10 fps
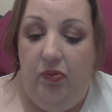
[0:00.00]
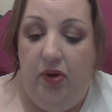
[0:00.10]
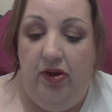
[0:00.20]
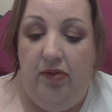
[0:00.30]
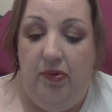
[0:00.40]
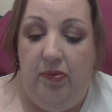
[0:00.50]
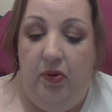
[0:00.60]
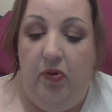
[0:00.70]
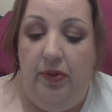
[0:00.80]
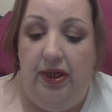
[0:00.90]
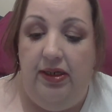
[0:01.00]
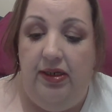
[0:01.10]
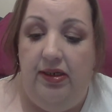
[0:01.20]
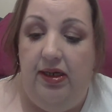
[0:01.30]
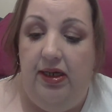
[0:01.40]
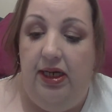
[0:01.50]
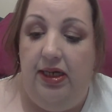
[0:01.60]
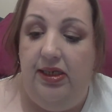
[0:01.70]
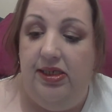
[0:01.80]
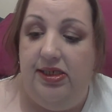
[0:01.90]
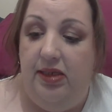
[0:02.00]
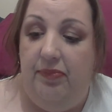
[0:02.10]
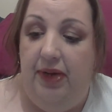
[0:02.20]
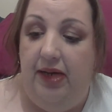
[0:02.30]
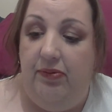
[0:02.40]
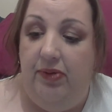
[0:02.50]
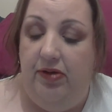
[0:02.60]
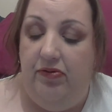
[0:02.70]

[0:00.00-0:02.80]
of them I'm hoping I can still buy when it